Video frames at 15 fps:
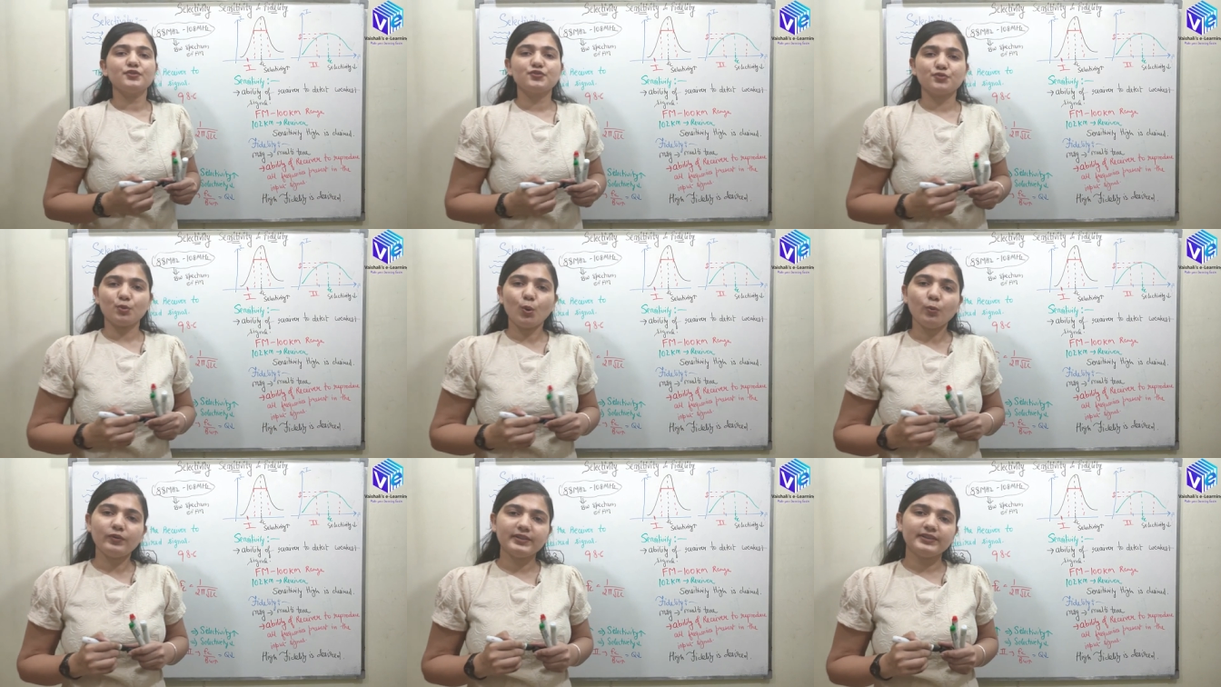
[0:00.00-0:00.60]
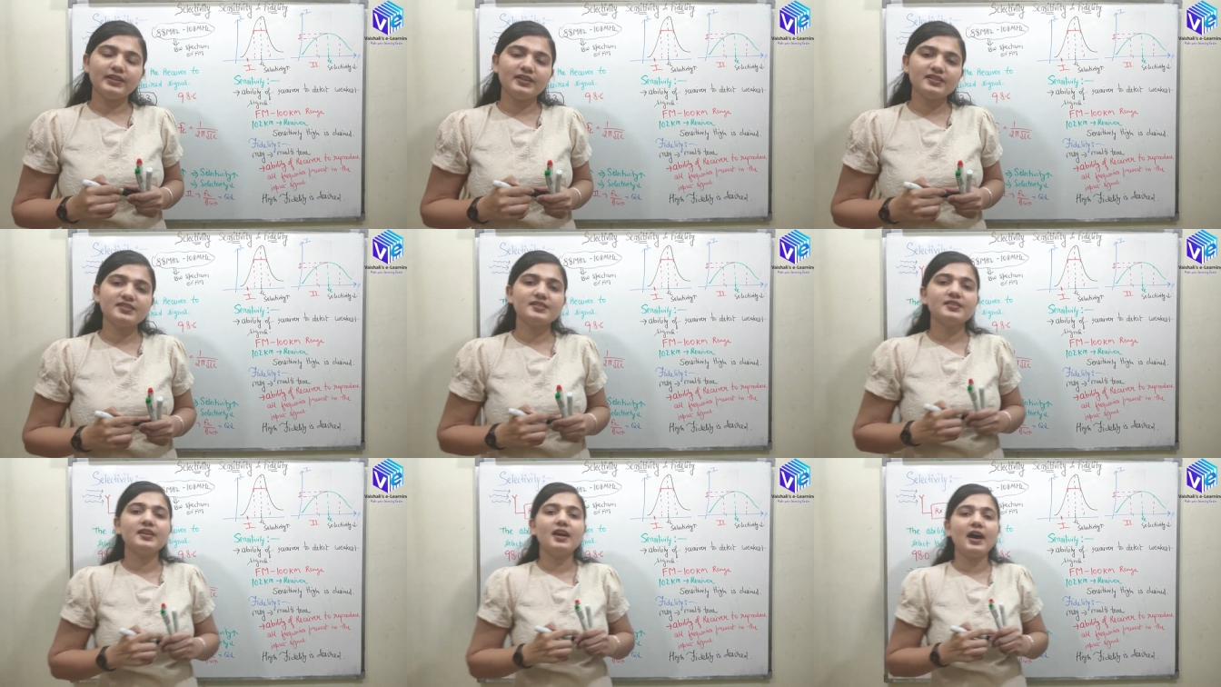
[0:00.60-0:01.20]
So with
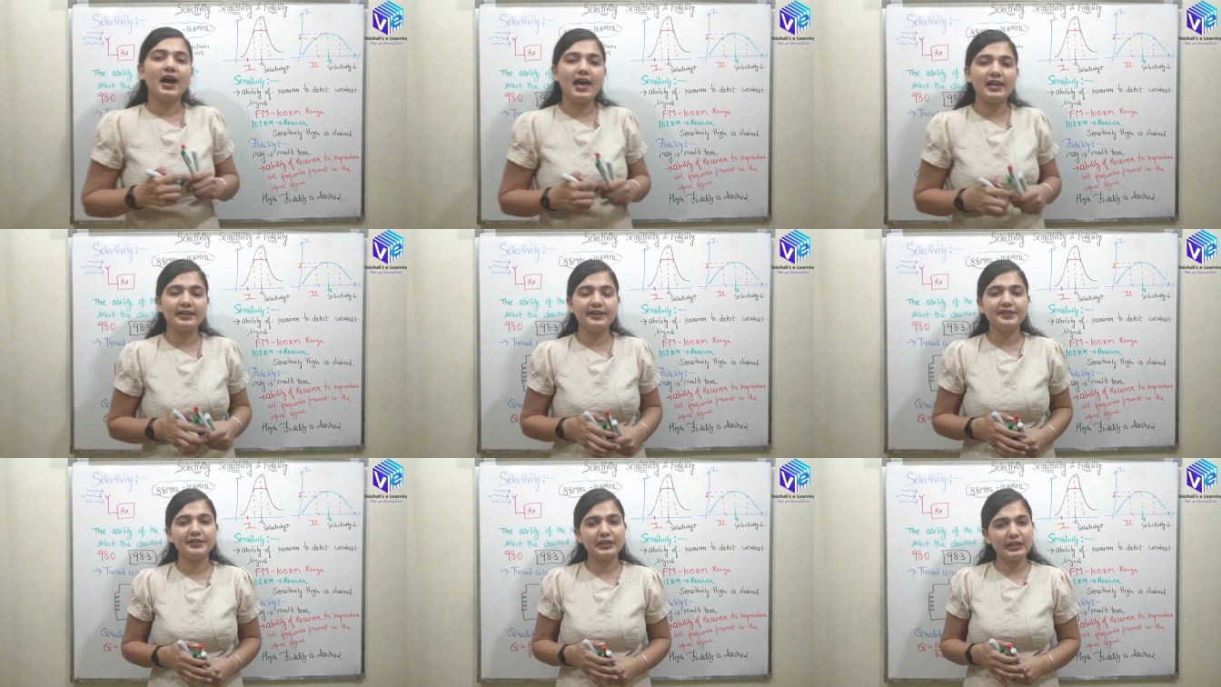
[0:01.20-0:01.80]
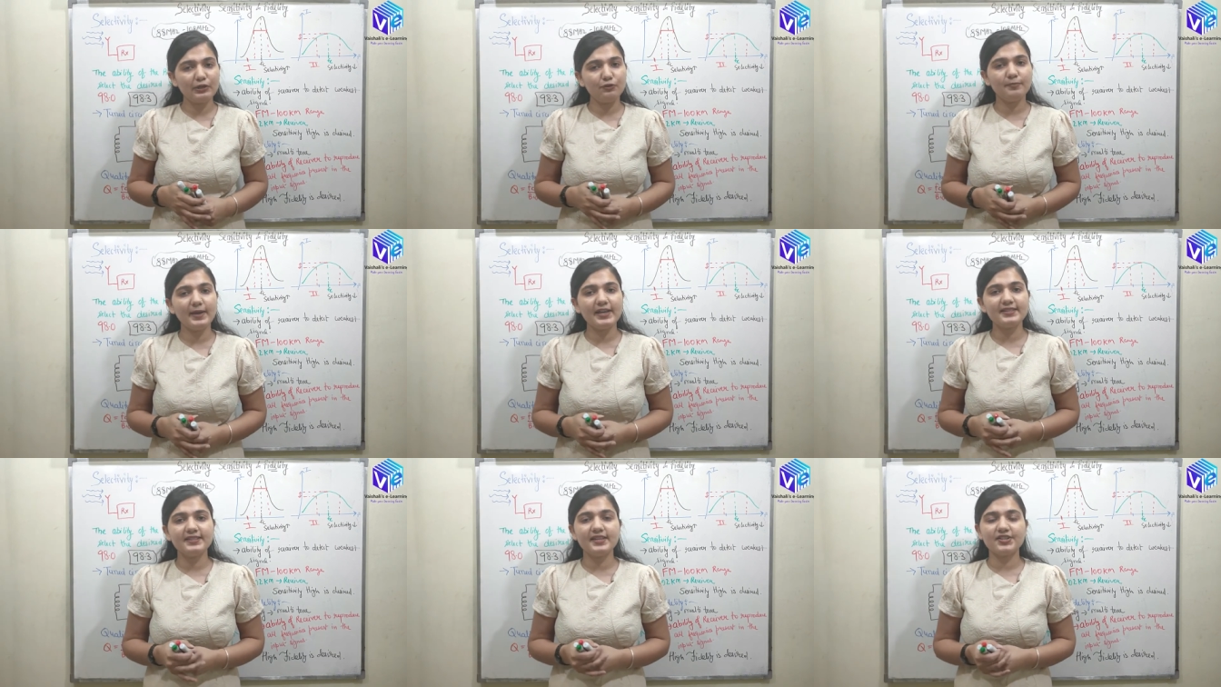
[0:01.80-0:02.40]
this, I'll conclude
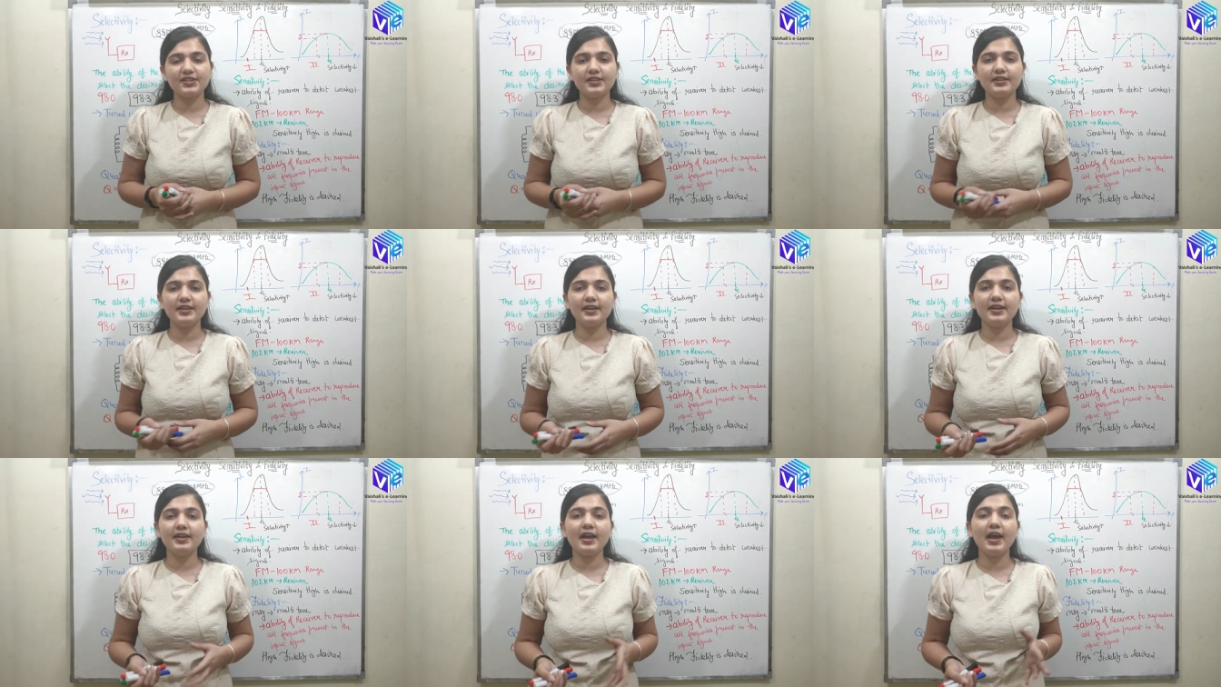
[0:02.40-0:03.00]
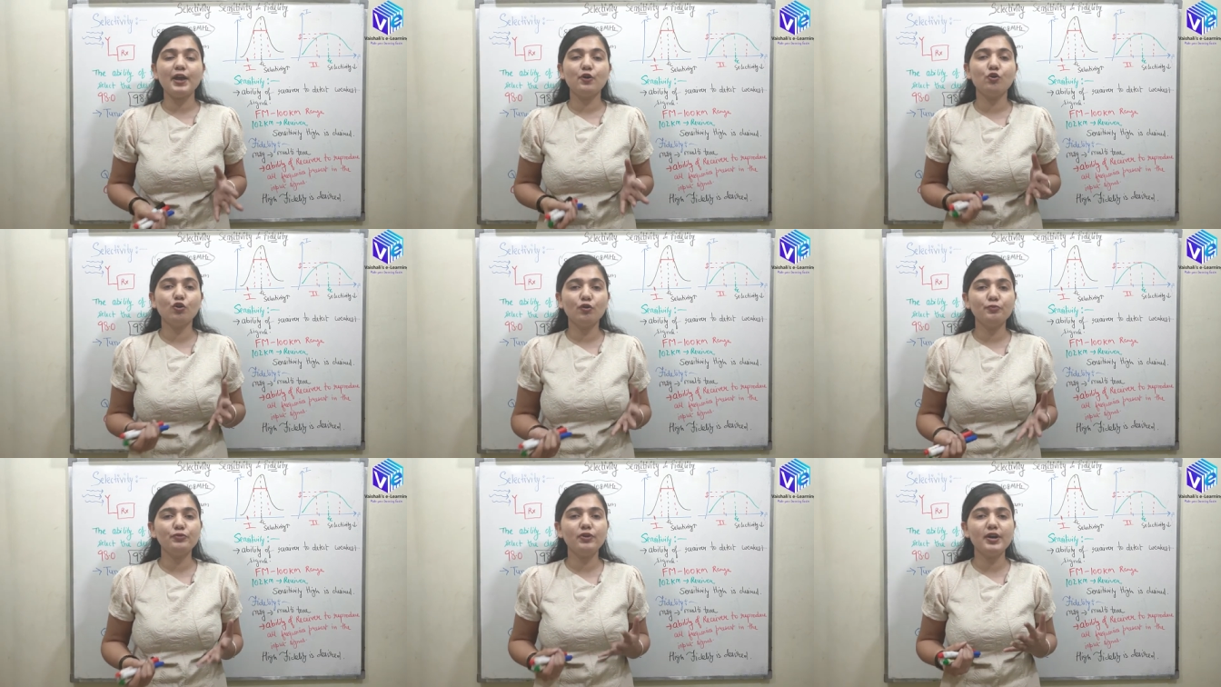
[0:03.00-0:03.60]
my session here. I
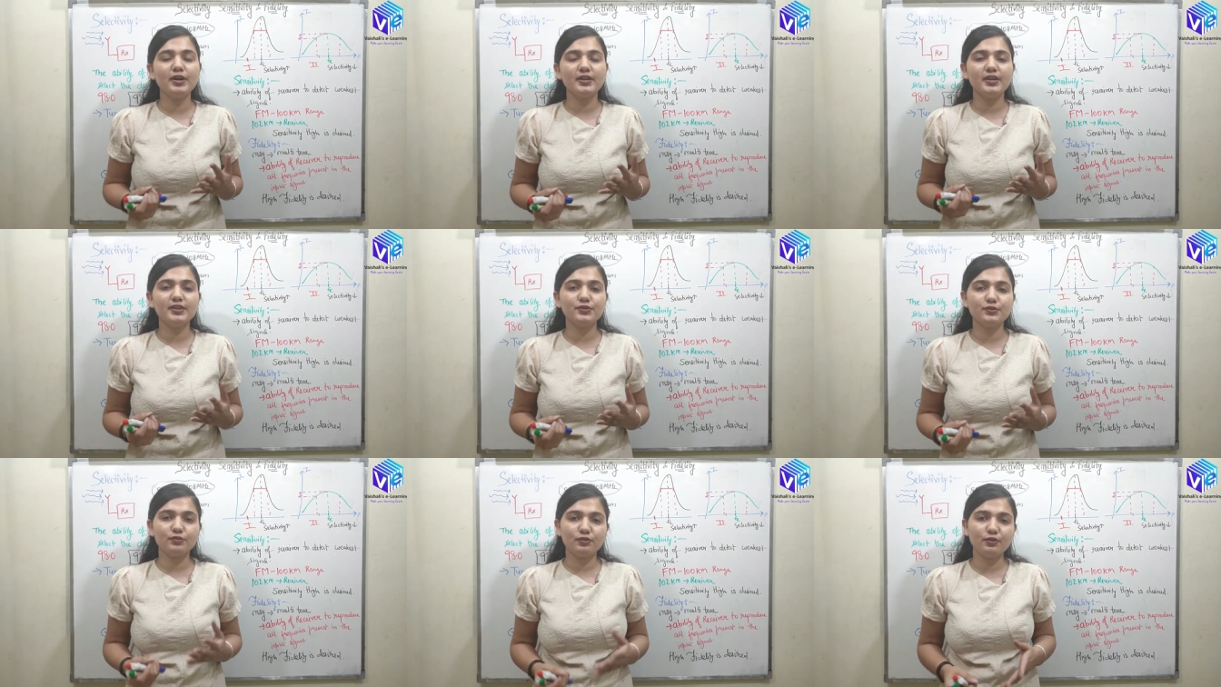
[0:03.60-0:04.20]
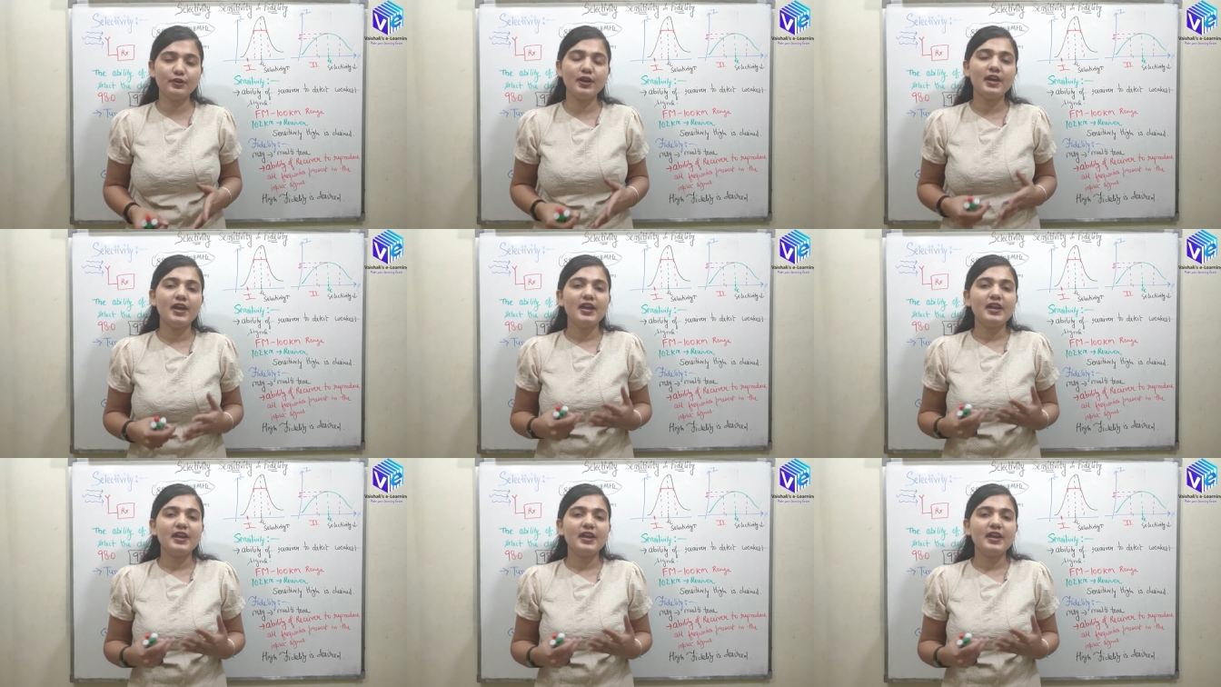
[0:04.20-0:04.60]
hope you understood